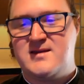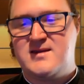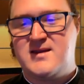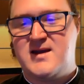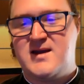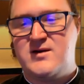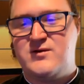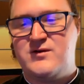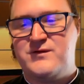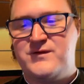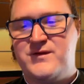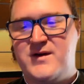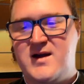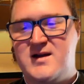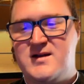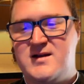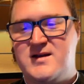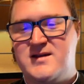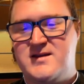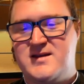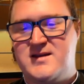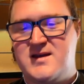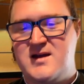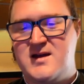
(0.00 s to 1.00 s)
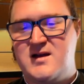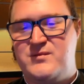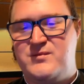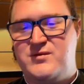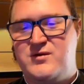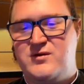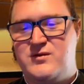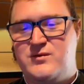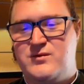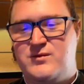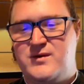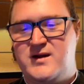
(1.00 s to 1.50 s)
that without his
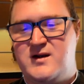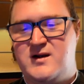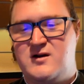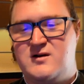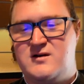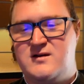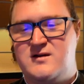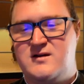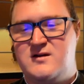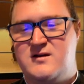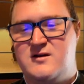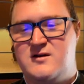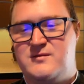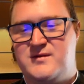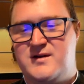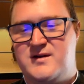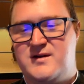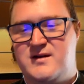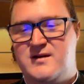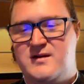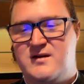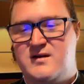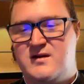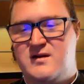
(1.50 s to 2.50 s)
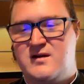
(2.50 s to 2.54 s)
help, we are doomed.